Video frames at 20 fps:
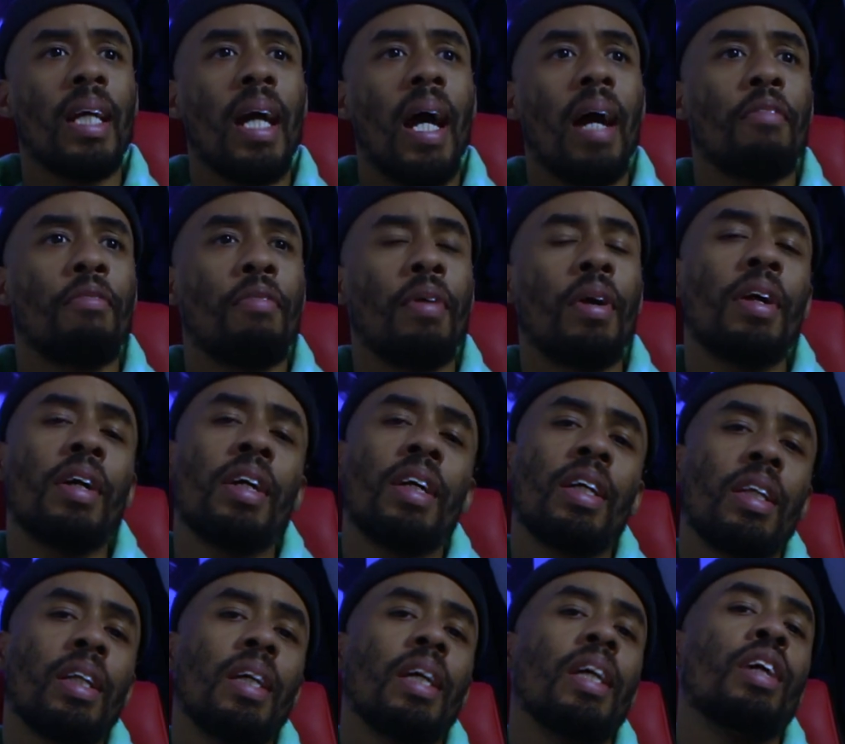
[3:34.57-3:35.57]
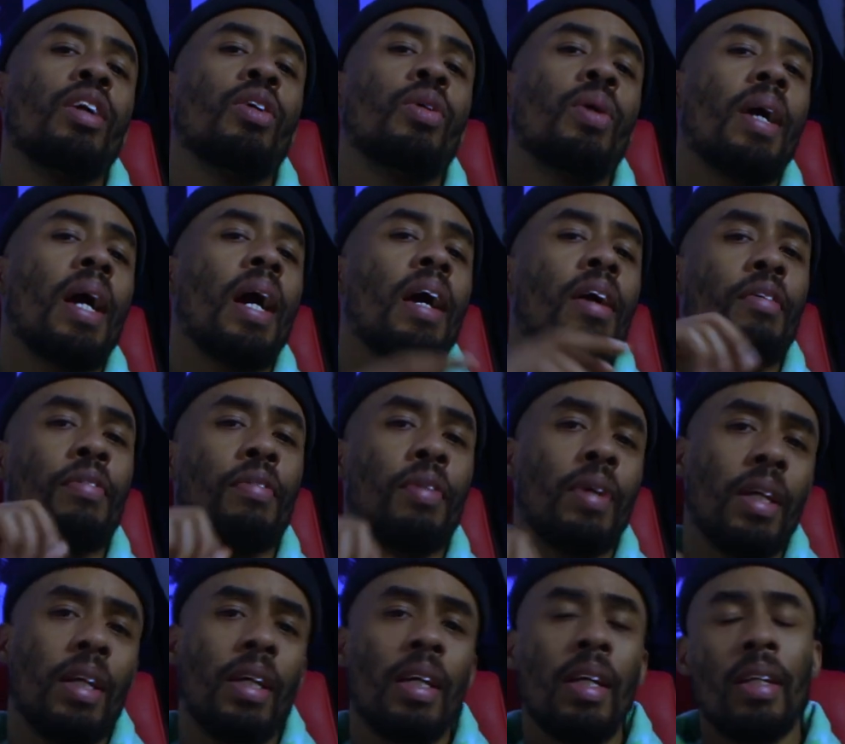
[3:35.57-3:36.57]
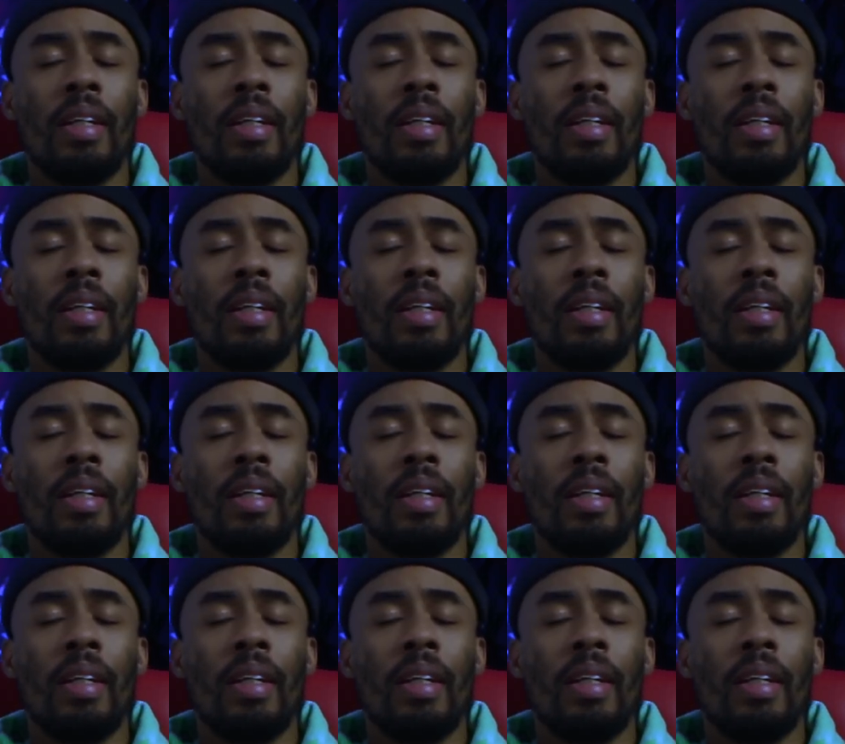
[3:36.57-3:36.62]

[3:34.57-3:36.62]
got very clean choreography.